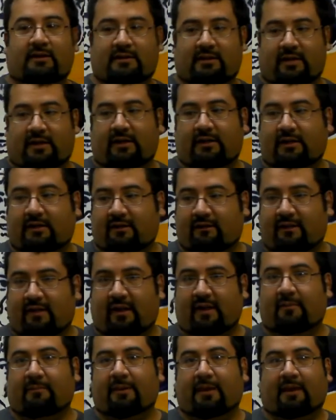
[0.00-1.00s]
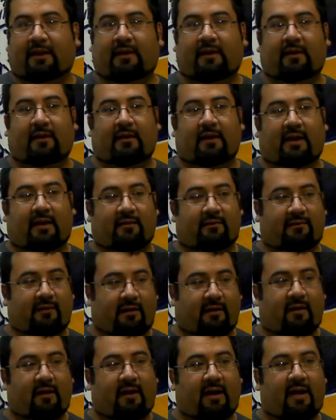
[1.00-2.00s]
start developing and
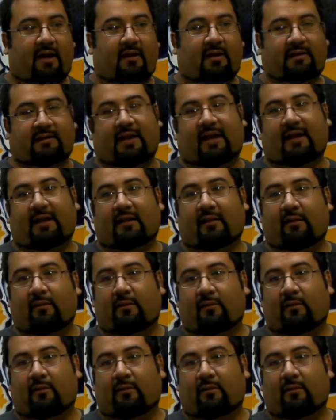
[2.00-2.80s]
figuring out exactly